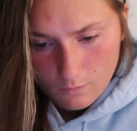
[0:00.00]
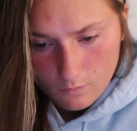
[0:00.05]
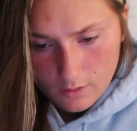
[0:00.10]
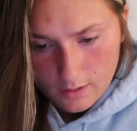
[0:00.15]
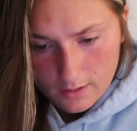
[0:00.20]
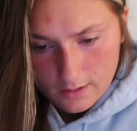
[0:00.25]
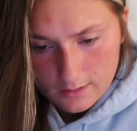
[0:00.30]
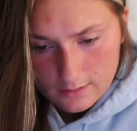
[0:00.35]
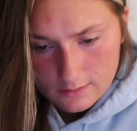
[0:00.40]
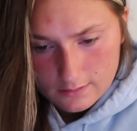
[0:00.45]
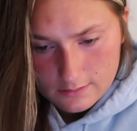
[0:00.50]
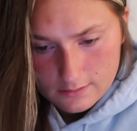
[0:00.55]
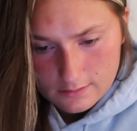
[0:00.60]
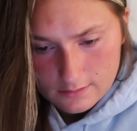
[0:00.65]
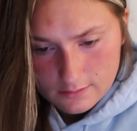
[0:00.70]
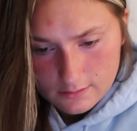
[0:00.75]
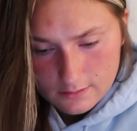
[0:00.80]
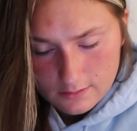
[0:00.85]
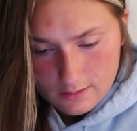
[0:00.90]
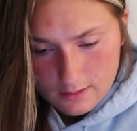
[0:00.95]
Whites,
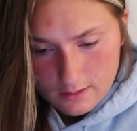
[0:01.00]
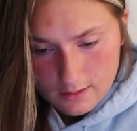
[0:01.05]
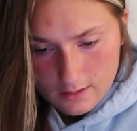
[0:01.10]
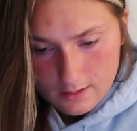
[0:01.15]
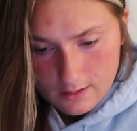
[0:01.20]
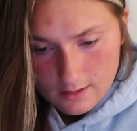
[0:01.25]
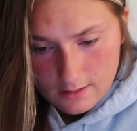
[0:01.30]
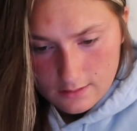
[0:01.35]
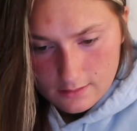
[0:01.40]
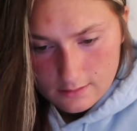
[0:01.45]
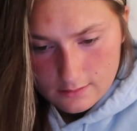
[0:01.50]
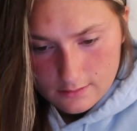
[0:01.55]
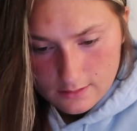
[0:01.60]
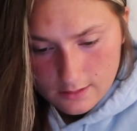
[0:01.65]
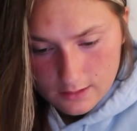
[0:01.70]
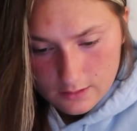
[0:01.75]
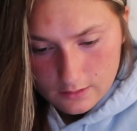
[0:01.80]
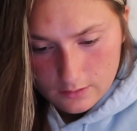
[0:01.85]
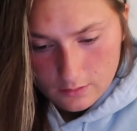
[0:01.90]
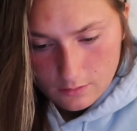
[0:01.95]

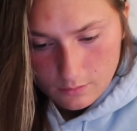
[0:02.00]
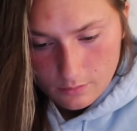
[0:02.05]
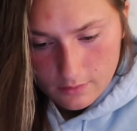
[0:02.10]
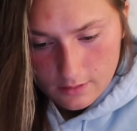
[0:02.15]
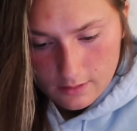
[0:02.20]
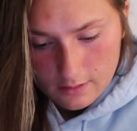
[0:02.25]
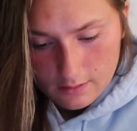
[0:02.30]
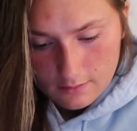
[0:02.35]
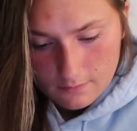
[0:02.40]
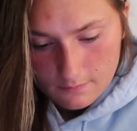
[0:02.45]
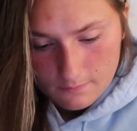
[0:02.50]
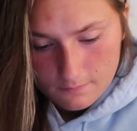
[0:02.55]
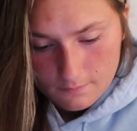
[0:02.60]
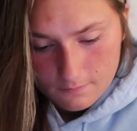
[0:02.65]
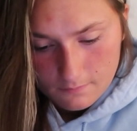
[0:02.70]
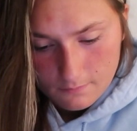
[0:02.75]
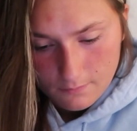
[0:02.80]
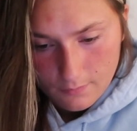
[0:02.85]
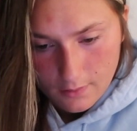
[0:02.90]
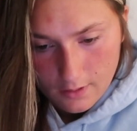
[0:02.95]
down a little bit.
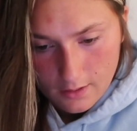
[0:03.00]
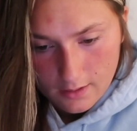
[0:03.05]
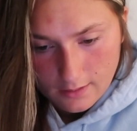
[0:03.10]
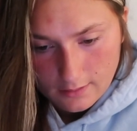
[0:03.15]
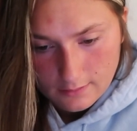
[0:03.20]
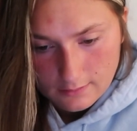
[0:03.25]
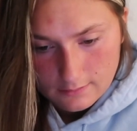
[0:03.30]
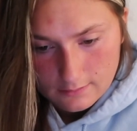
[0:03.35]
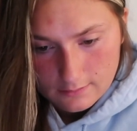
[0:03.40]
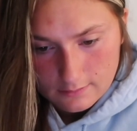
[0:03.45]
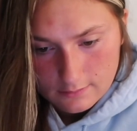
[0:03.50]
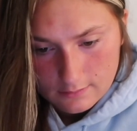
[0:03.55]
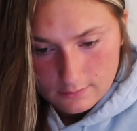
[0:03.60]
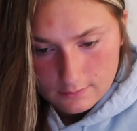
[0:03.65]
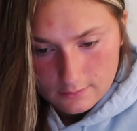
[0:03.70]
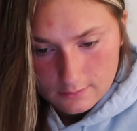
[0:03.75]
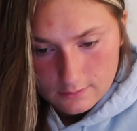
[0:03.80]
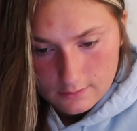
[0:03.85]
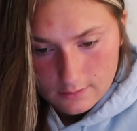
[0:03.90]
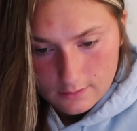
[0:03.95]
Blacks,
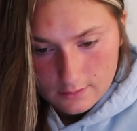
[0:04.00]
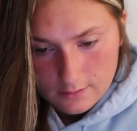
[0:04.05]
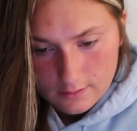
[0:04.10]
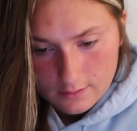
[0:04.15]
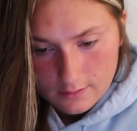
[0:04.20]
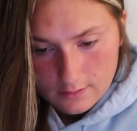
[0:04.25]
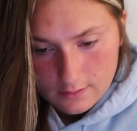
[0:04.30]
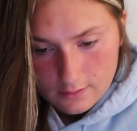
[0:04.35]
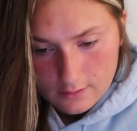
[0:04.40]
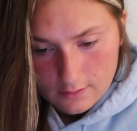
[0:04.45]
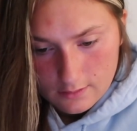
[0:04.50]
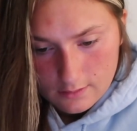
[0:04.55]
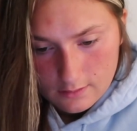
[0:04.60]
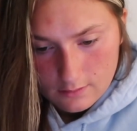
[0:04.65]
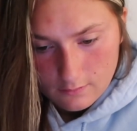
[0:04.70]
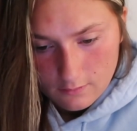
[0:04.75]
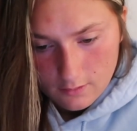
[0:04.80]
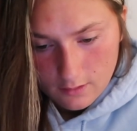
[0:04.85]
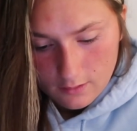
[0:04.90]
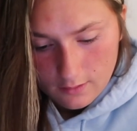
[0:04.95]

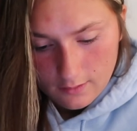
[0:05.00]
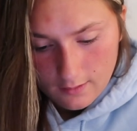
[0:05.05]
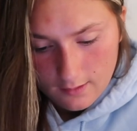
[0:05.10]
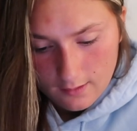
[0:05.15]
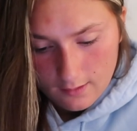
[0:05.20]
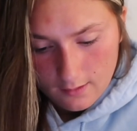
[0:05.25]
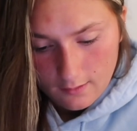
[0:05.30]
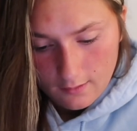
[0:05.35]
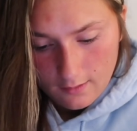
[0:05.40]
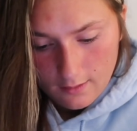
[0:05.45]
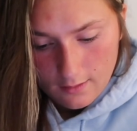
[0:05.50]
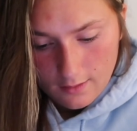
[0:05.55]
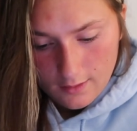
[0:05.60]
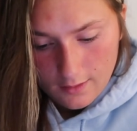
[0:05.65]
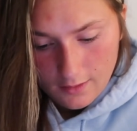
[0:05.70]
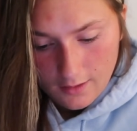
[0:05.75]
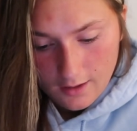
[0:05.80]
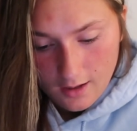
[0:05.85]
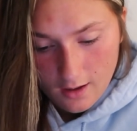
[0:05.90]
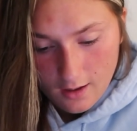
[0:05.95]
right there. And
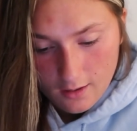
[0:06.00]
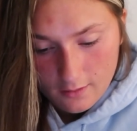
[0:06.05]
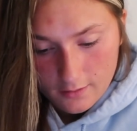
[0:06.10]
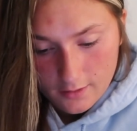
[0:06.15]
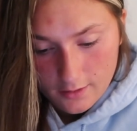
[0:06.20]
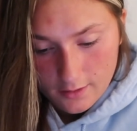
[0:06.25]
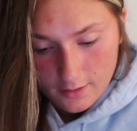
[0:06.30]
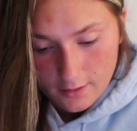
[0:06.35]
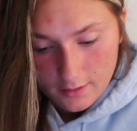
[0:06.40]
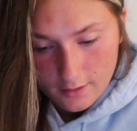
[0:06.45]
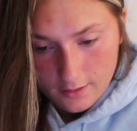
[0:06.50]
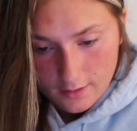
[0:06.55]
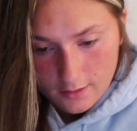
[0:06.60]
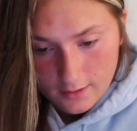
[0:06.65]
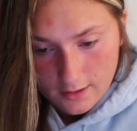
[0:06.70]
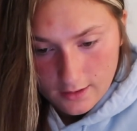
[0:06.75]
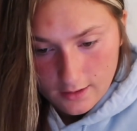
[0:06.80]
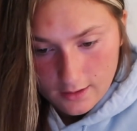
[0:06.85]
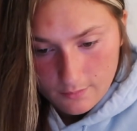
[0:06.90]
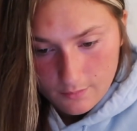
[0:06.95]
then the color,
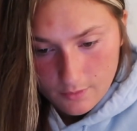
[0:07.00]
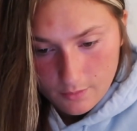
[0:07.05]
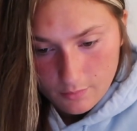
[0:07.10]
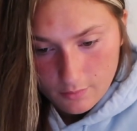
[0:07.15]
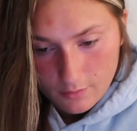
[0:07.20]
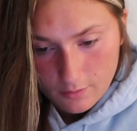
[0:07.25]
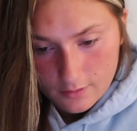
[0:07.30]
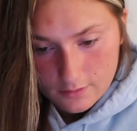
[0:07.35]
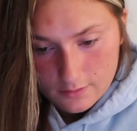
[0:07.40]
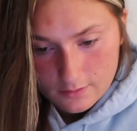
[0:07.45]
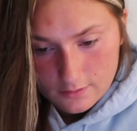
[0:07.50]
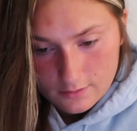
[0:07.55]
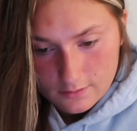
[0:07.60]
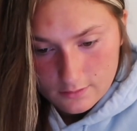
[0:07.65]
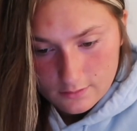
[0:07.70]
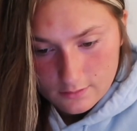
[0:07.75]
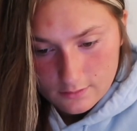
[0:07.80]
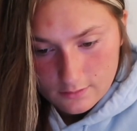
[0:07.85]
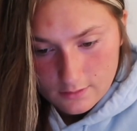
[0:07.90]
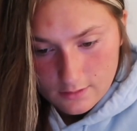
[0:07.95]
again, I'm gonna pull it
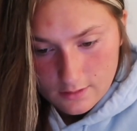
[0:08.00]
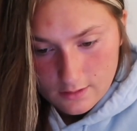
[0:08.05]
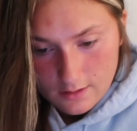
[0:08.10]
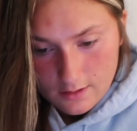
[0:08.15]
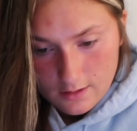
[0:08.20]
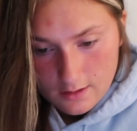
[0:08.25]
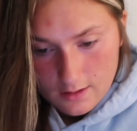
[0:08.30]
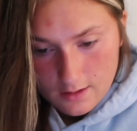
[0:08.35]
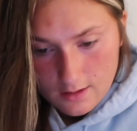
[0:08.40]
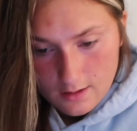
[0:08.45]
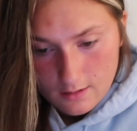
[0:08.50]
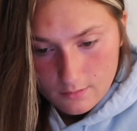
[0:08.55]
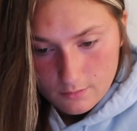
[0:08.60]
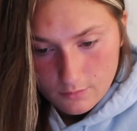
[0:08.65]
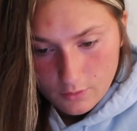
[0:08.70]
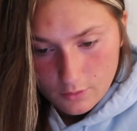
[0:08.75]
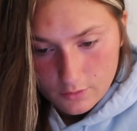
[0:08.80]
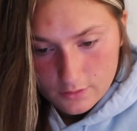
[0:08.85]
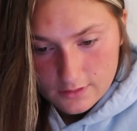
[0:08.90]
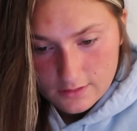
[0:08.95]

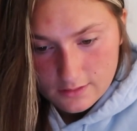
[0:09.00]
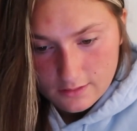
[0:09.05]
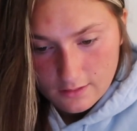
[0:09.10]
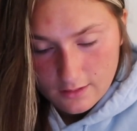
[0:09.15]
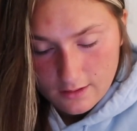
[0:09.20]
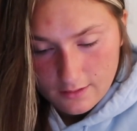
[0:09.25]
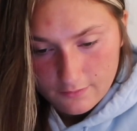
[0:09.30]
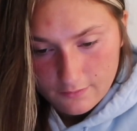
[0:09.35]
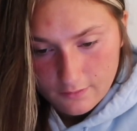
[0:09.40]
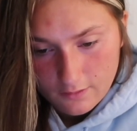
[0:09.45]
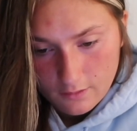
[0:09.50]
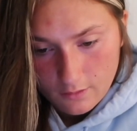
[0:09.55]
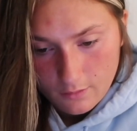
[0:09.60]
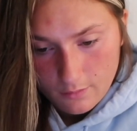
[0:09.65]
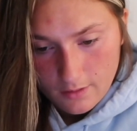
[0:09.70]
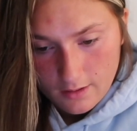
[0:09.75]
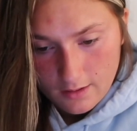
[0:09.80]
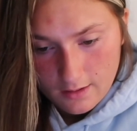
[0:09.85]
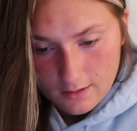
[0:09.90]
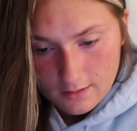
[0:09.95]
to the left a little
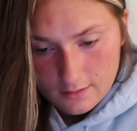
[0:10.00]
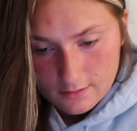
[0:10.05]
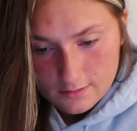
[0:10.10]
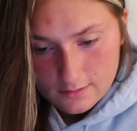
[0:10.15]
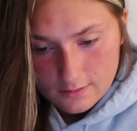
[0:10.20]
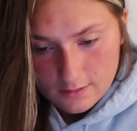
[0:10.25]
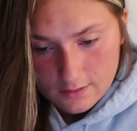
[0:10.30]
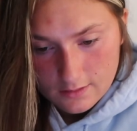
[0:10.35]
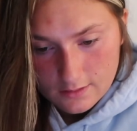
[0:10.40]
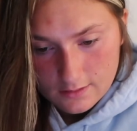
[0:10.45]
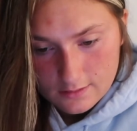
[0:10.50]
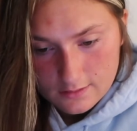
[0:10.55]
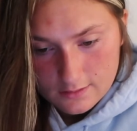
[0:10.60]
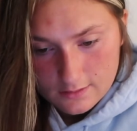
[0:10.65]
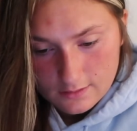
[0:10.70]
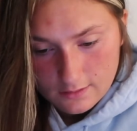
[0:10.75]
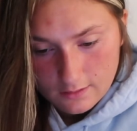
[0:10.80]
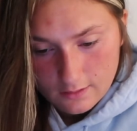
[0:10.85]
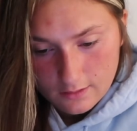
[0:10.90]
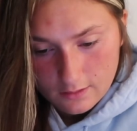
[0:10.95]
bit so
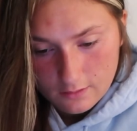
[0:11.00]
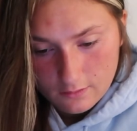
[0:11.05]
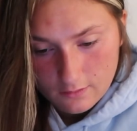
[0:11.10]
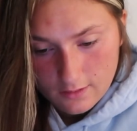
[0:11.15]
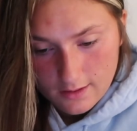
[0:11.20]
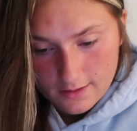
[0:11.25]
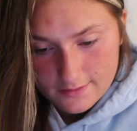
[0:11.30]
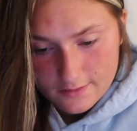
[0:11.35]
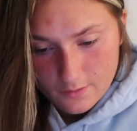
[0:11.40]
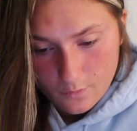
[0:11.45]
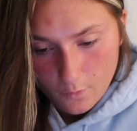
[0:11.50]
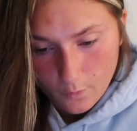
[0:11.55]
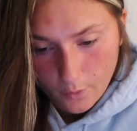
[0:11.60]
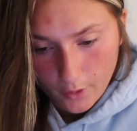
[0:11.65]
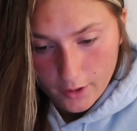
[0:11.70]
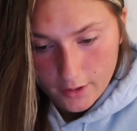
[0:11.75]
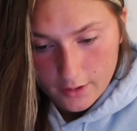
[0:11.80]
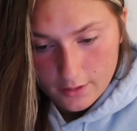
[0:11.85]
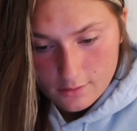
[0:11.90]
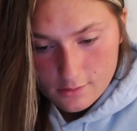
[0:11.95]
it's a little less
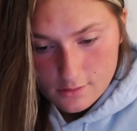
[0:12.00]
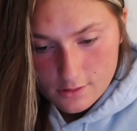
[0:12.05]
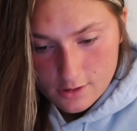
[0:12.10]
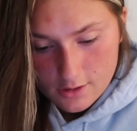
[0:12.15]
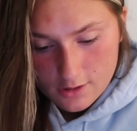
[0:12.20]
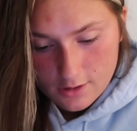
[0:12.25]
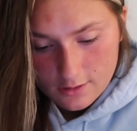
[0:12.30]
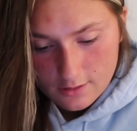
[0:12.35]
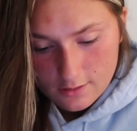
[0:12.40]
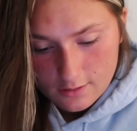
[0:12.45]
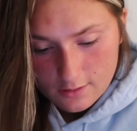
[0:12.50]
orange.